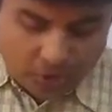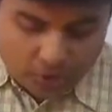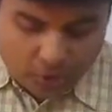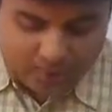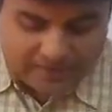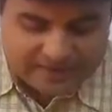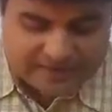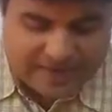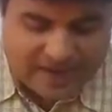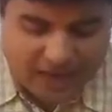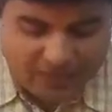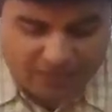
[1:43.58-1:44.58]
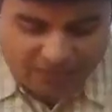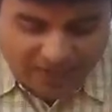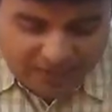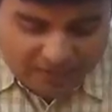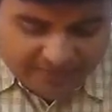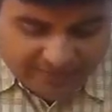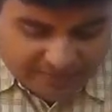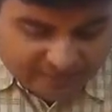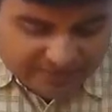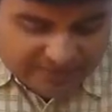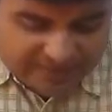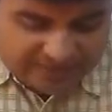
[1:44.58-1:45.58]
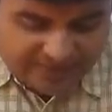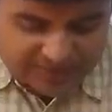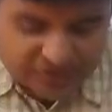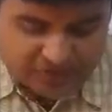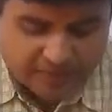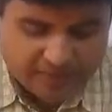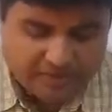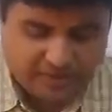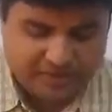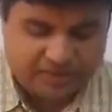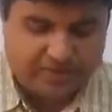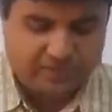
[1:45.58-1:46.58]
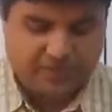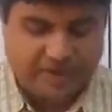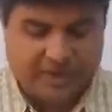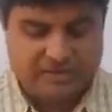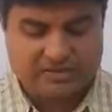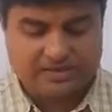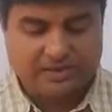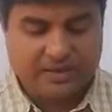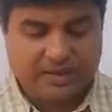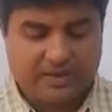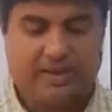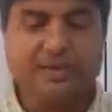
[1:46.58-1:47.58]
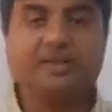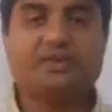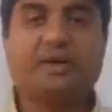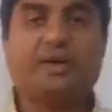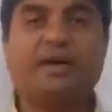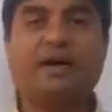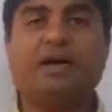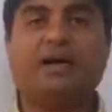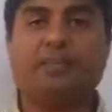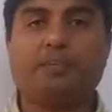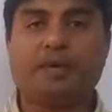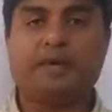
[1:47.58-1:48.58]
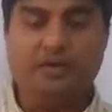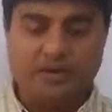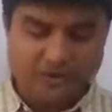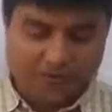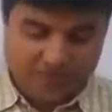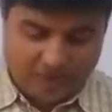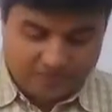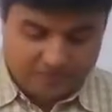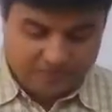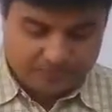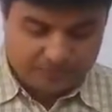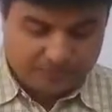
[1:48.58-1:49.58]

To understand how a flower helps in sexual reproduction in plants, let us study a typical flower.